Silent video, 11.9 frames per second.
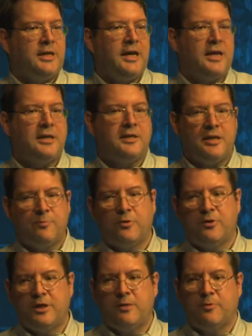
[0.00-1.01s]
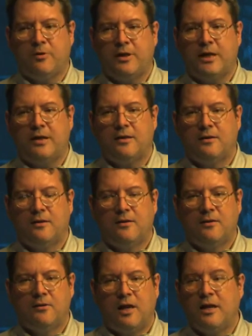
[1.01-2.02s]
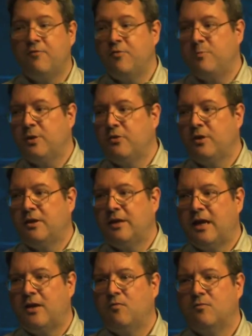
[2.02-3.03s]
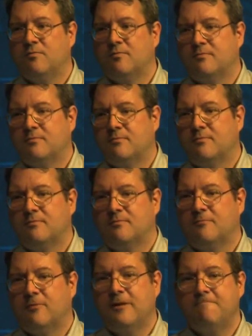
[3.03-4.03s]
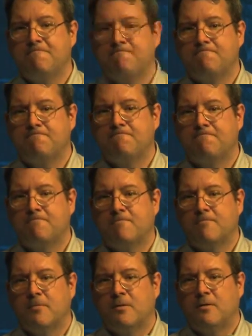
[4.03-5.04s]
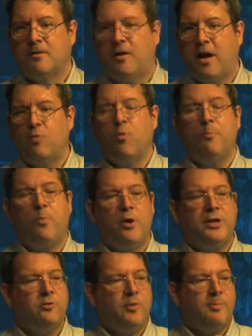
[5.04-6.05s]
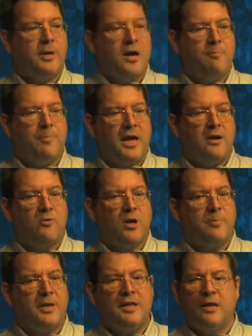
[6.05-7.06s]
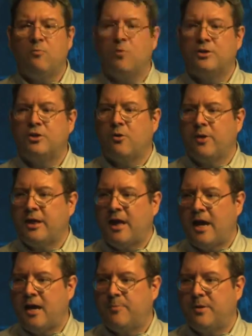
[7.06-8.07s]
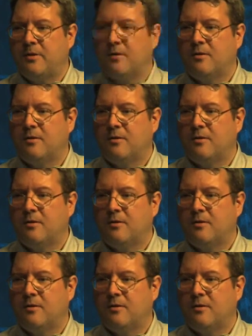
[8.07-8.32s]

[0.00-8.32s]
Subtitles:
getting deeper and deeper in debt. 11 billion now, right? At what point do we become bankrupt? And then what's going to happen?